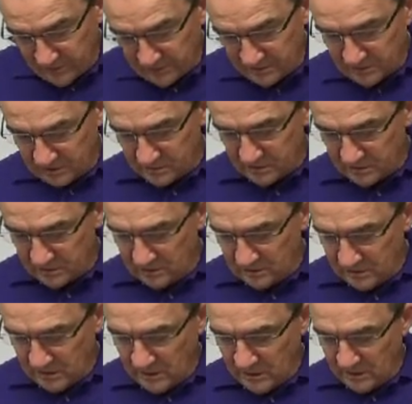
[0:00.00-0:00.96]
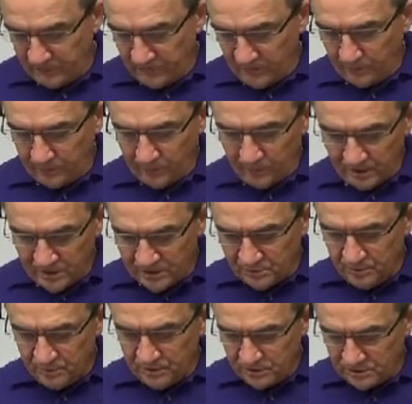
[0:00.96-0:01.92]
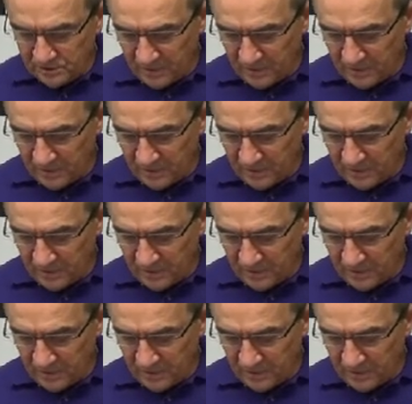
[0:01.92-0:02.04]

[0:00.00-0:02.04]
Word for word: for instance, if a policeman